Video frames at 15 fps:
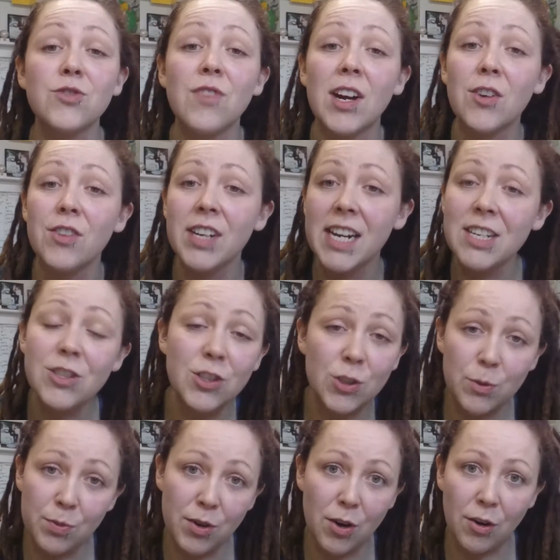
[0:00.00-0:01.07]

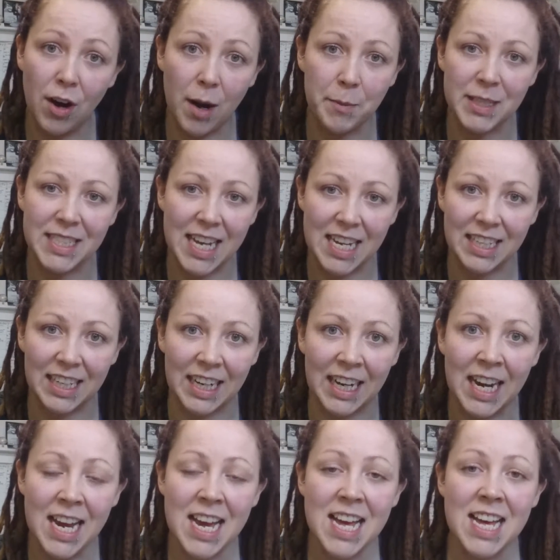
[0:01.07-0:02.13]
recreational program attendee.